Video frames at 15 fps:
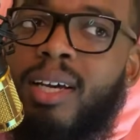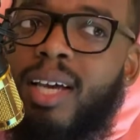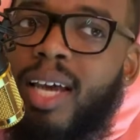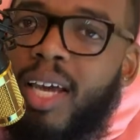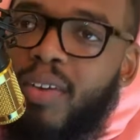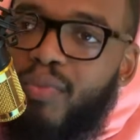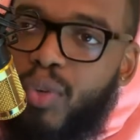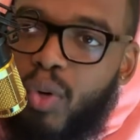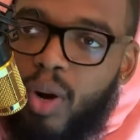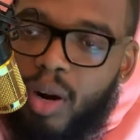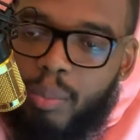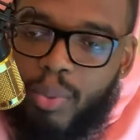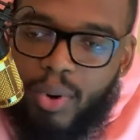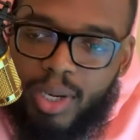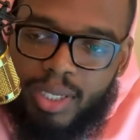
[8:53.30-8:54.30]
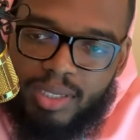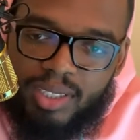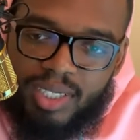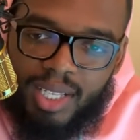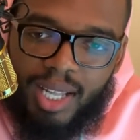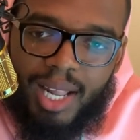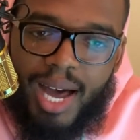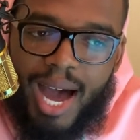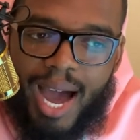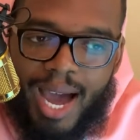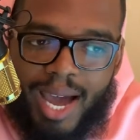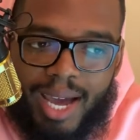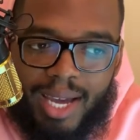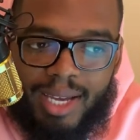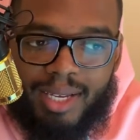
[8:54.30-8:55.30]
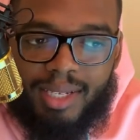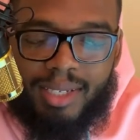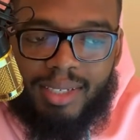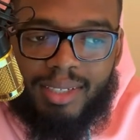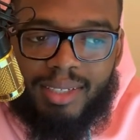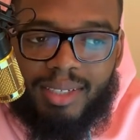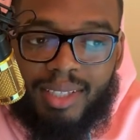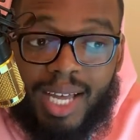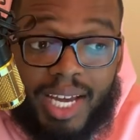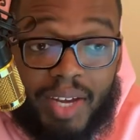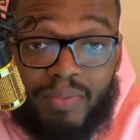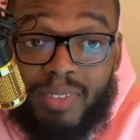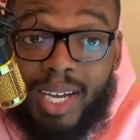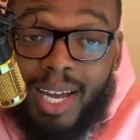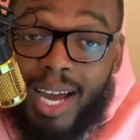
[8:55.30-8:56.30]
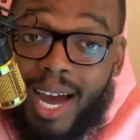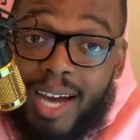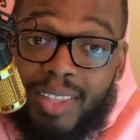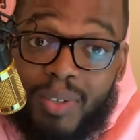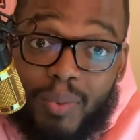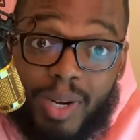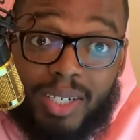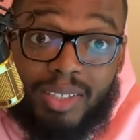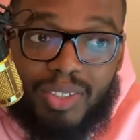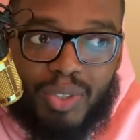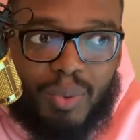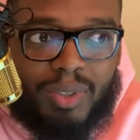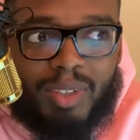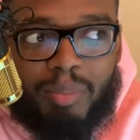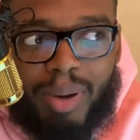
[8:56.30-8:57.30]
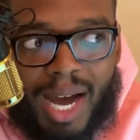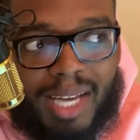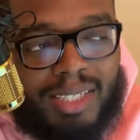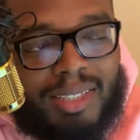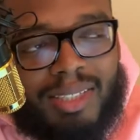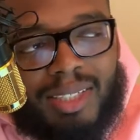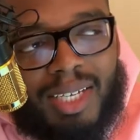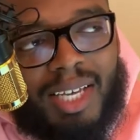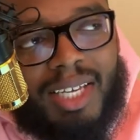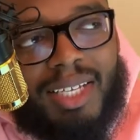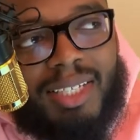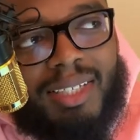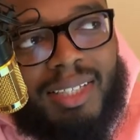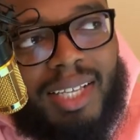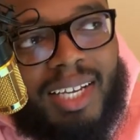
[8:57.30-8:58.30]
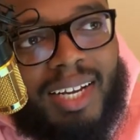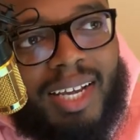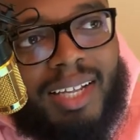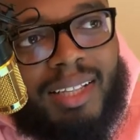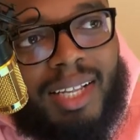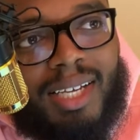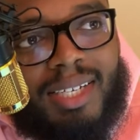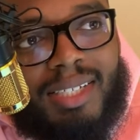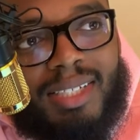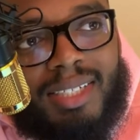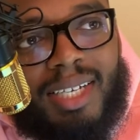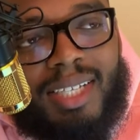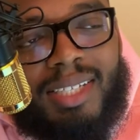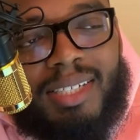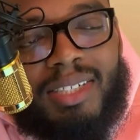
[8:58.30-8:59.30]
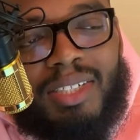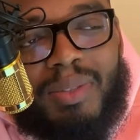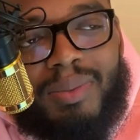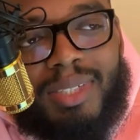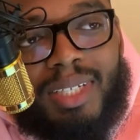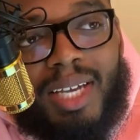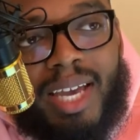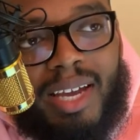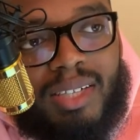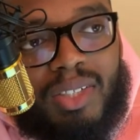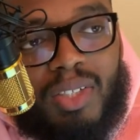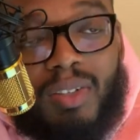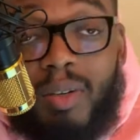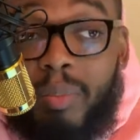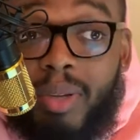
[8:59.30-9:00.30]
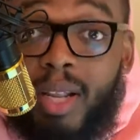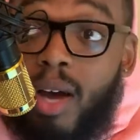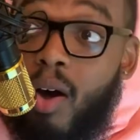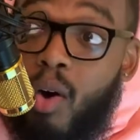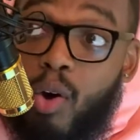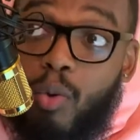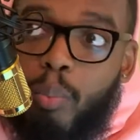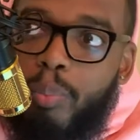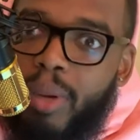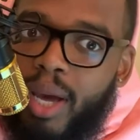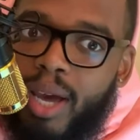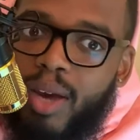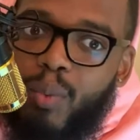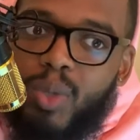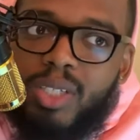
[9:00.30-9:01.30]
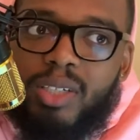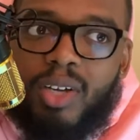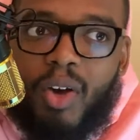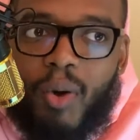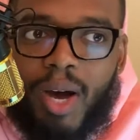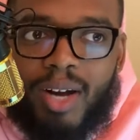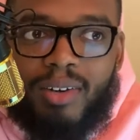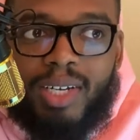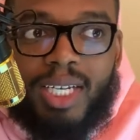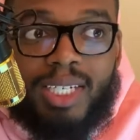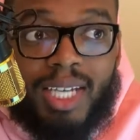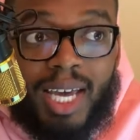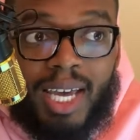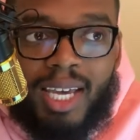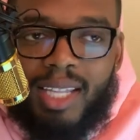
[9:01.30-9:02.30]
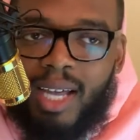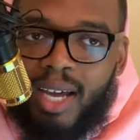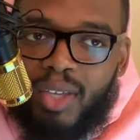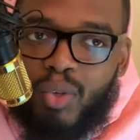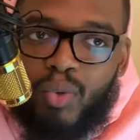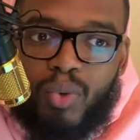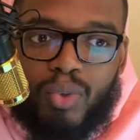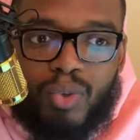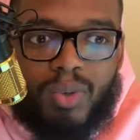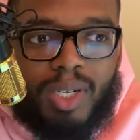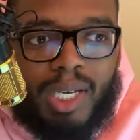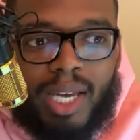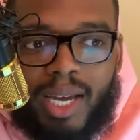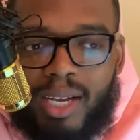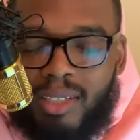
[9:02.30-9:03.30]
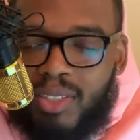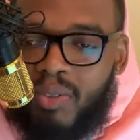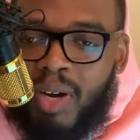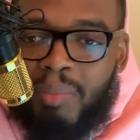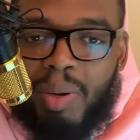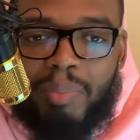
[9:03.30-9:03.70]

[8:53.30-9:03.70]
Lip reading: if you are born in July, like if that guy at the register was a Pisces and then that lady said that she was a Cancer, he would have been like, oh, bet we should go out on a date. Like you a Cancer, I'm a